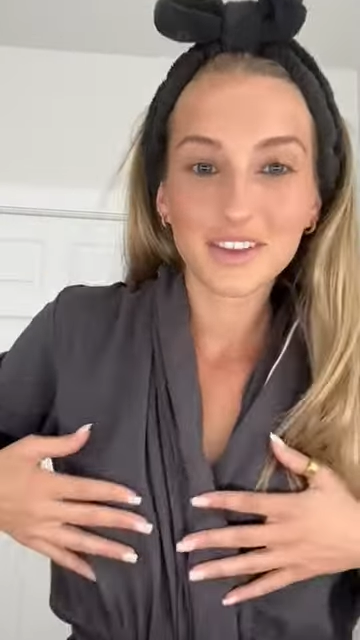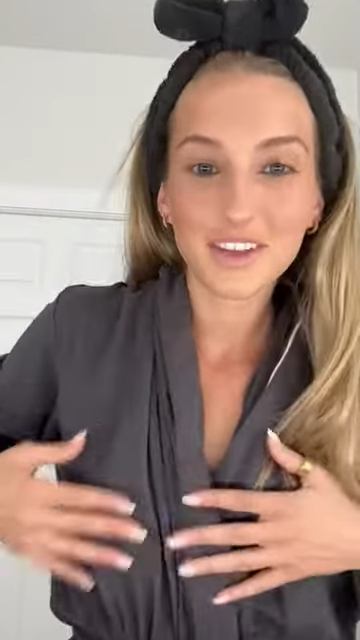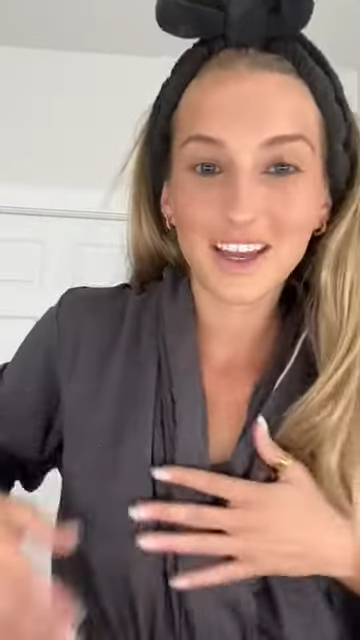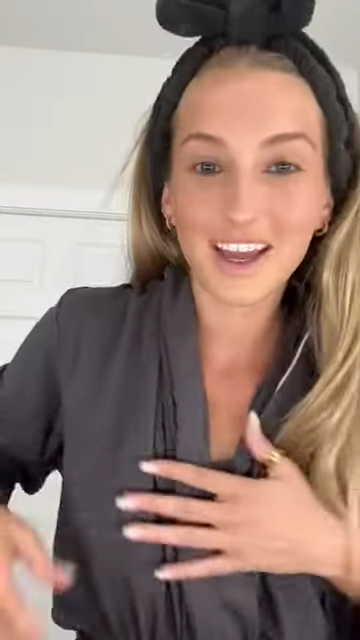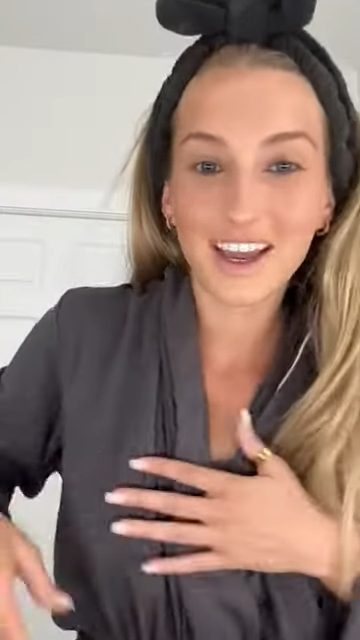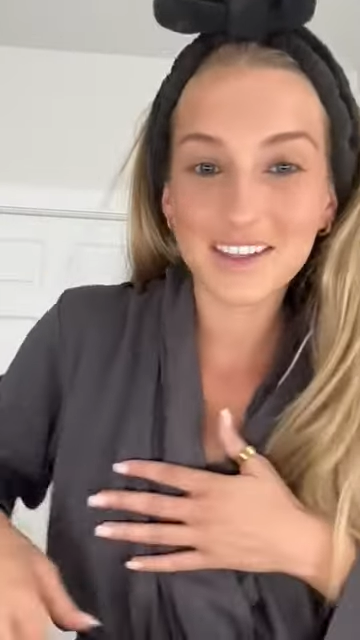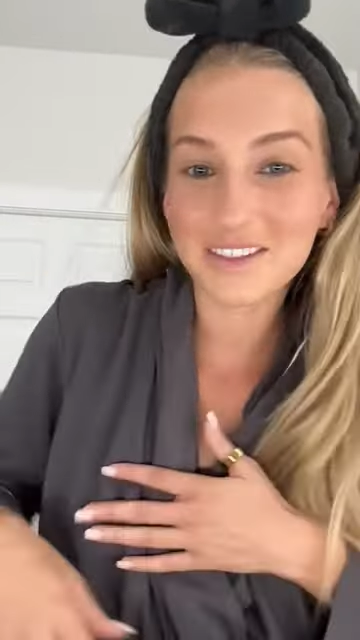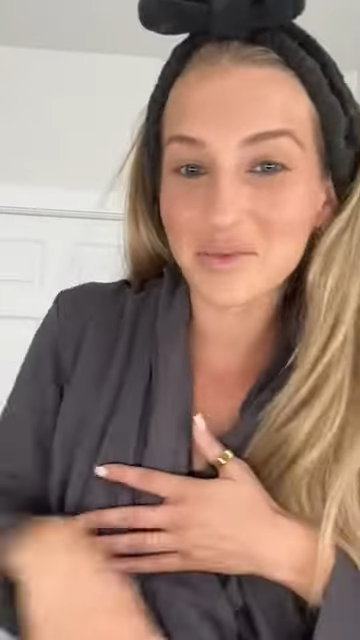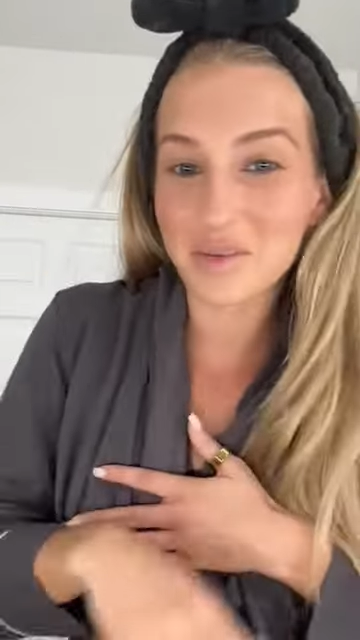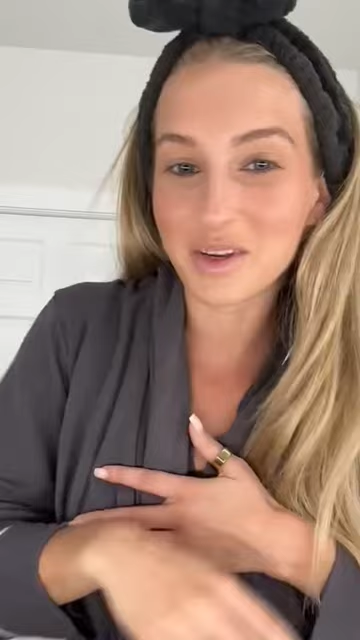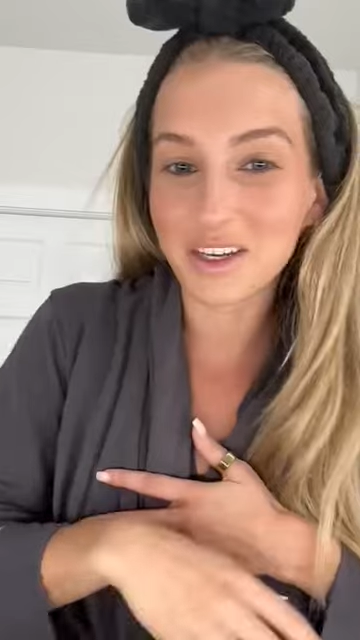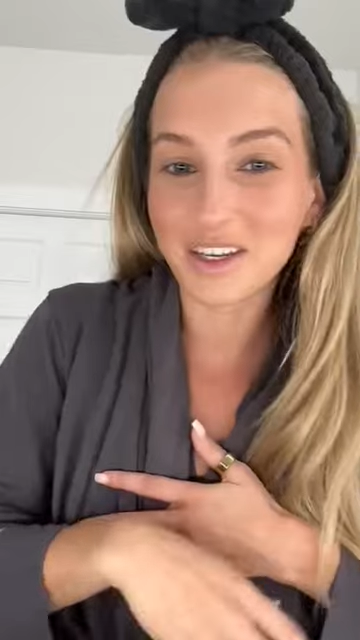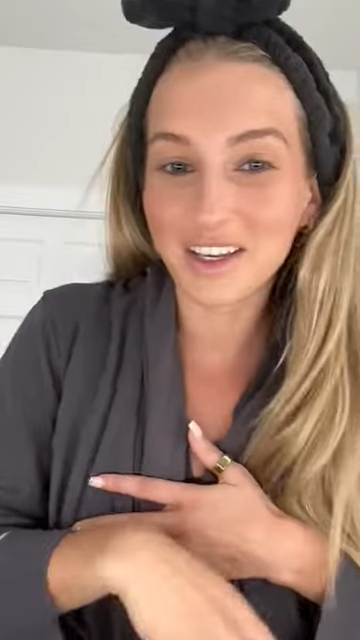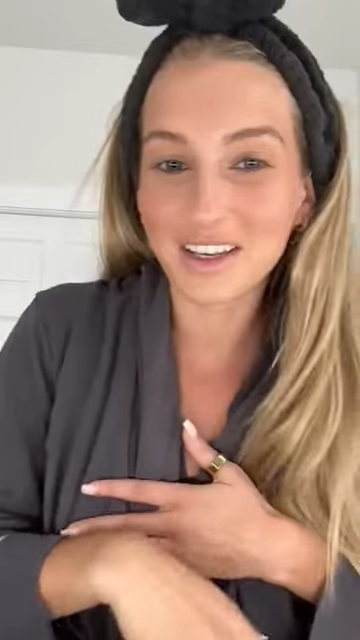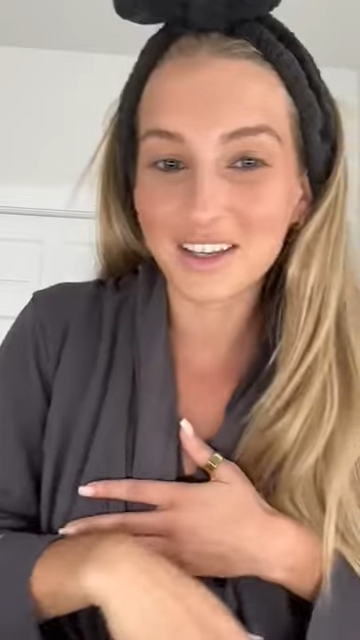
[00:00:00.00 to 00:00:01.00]
Yes, I've been
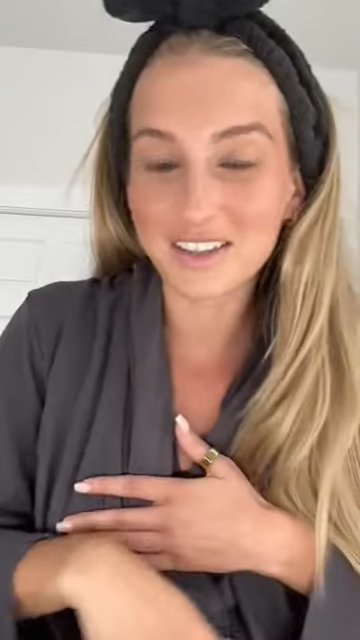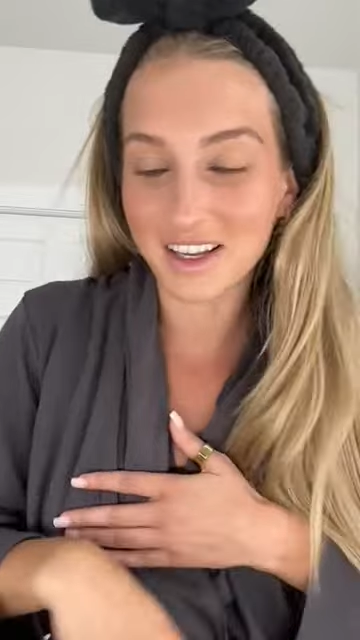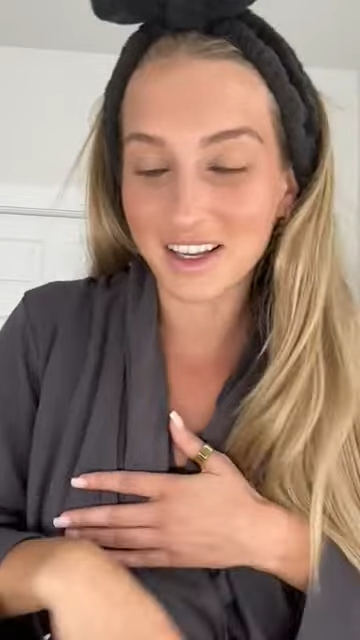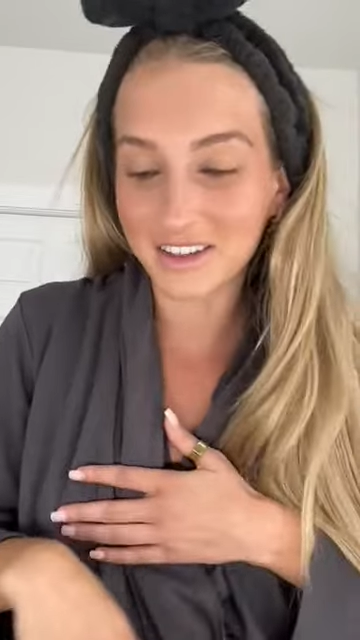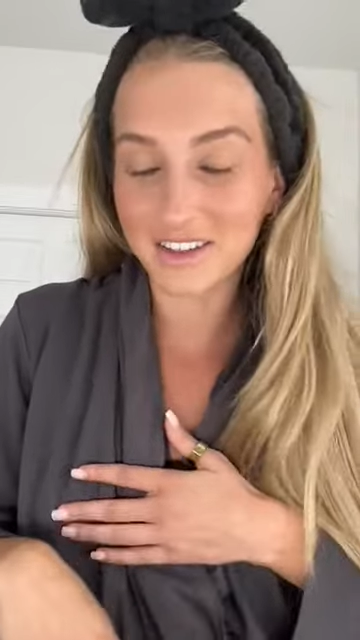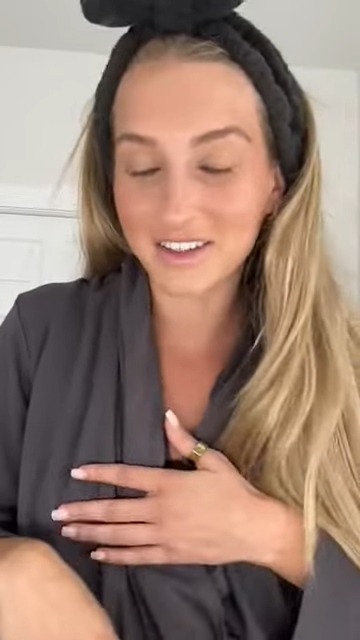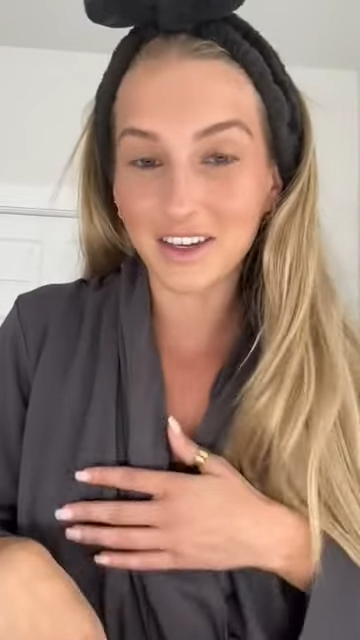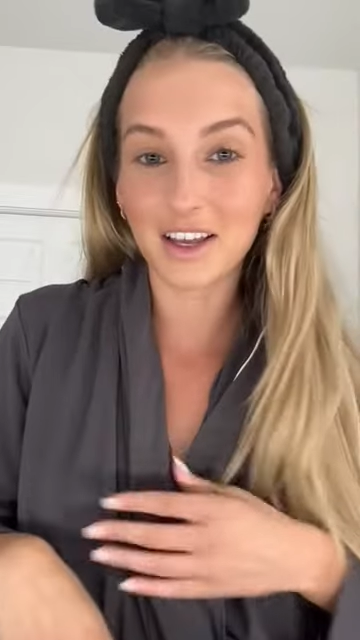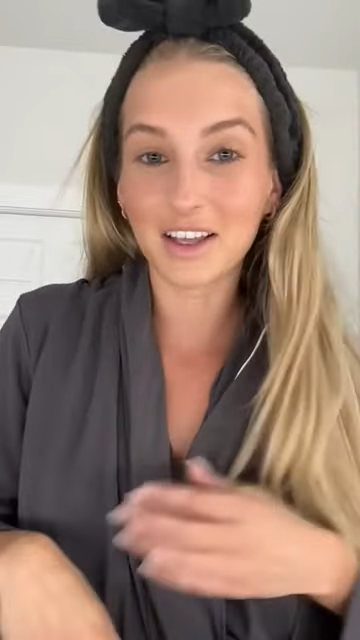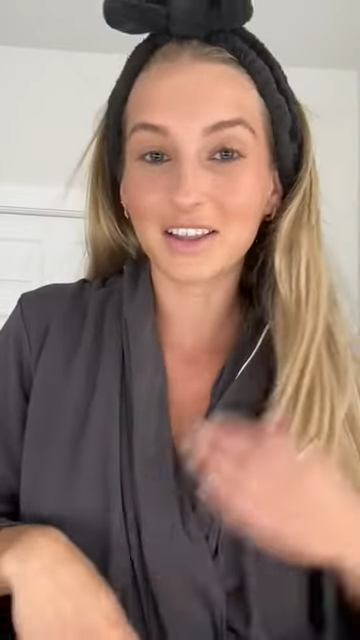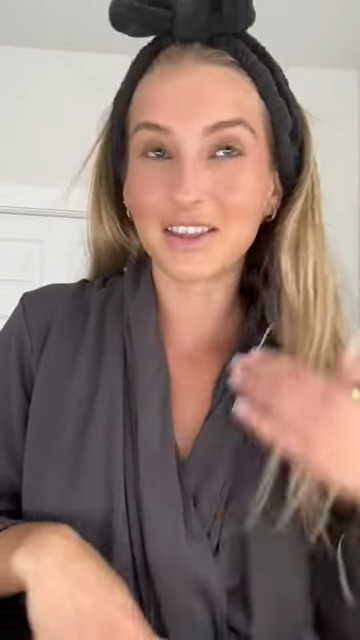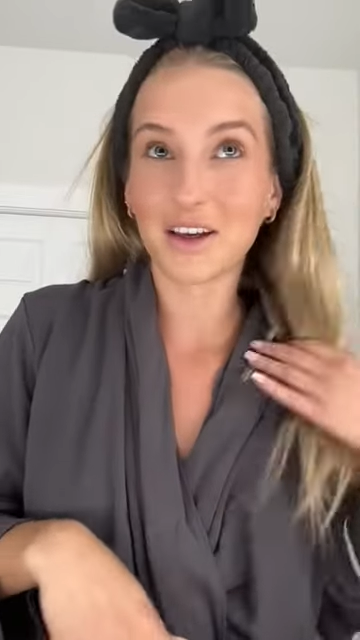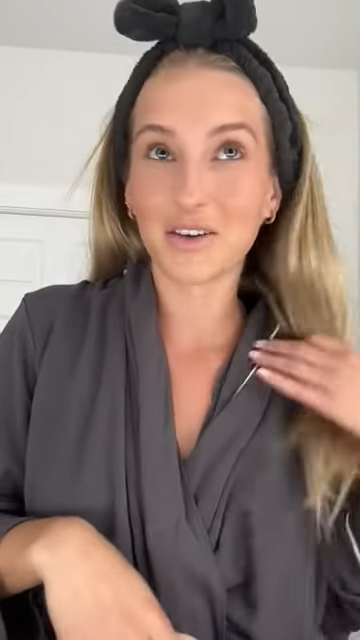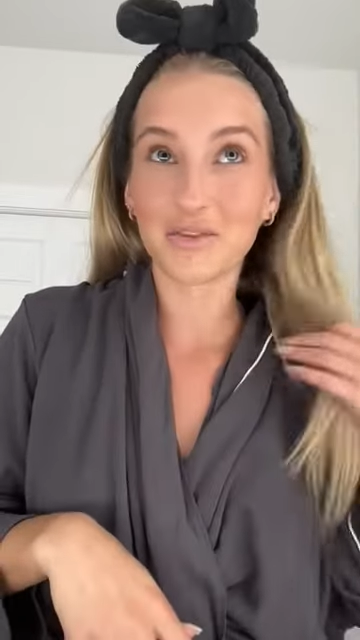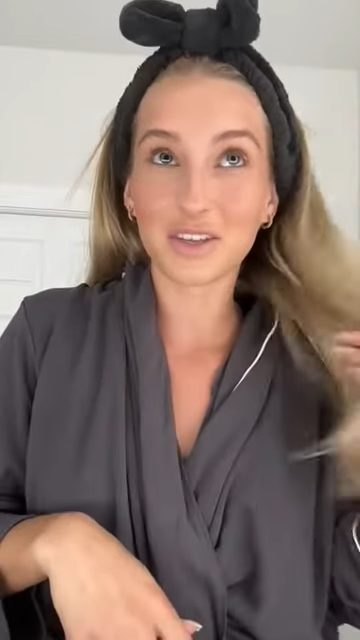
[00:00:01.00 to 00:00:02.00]
to Kings Island. I
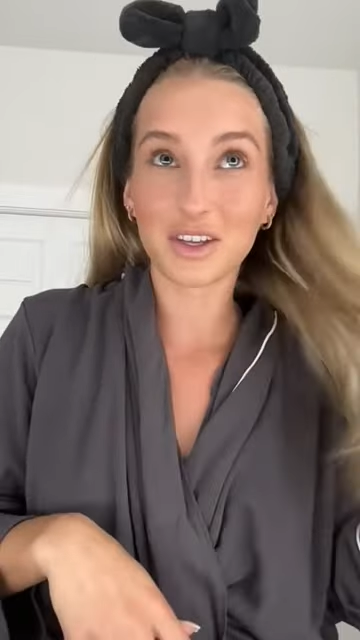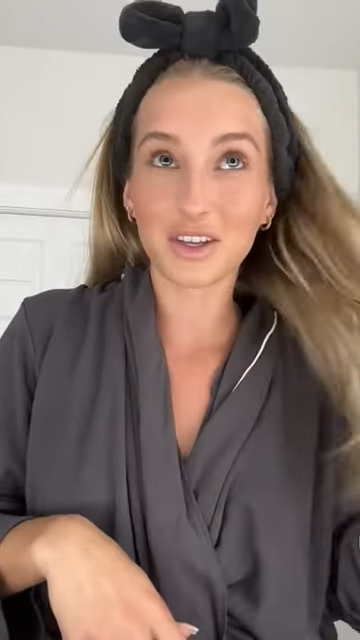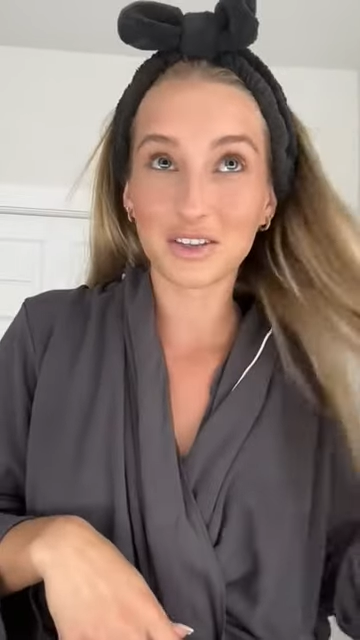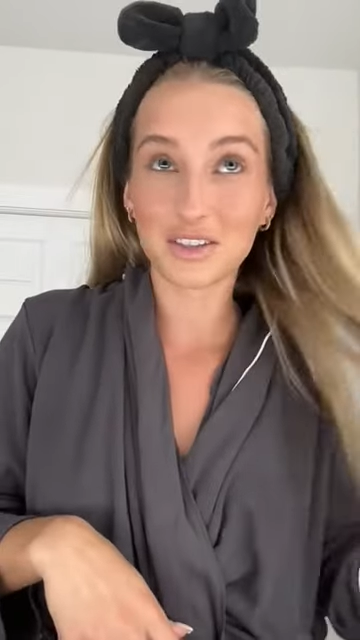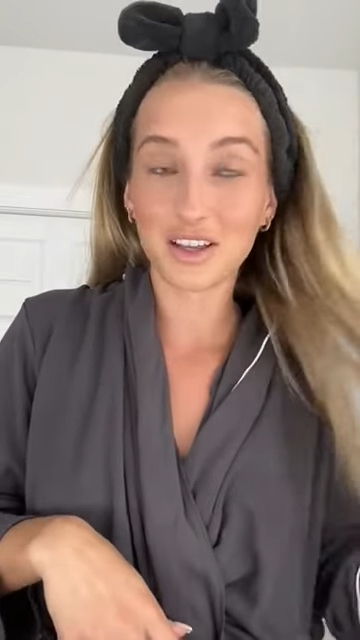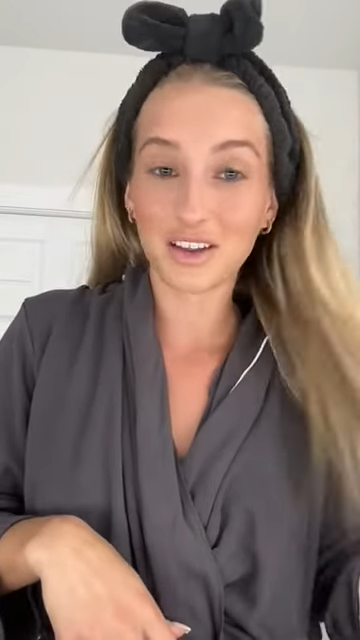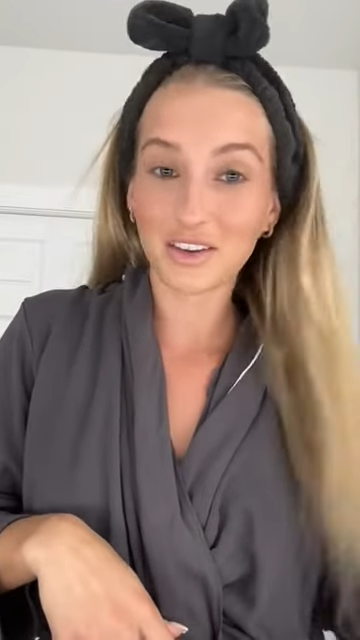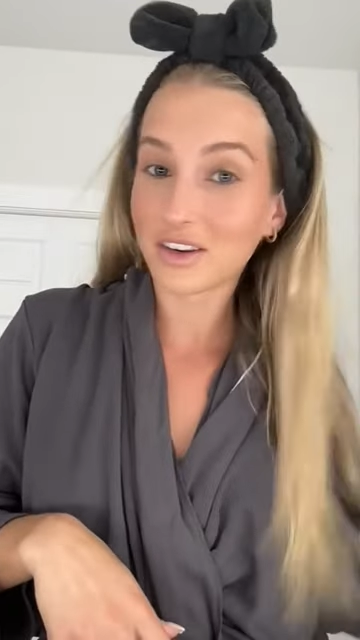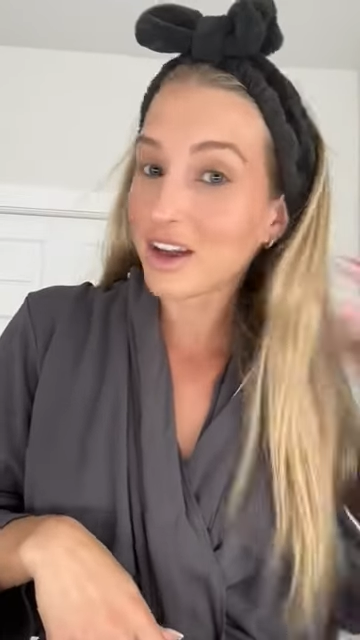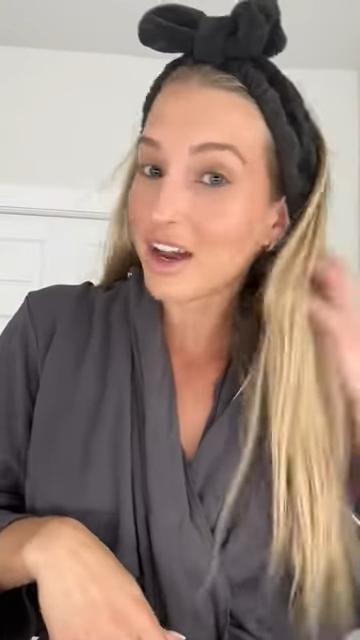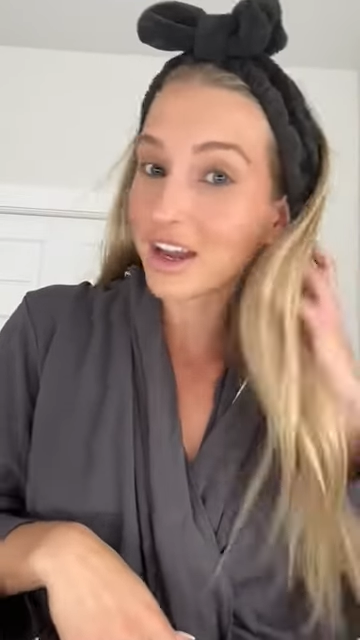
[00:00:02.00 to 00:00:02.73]
loved Kings Island.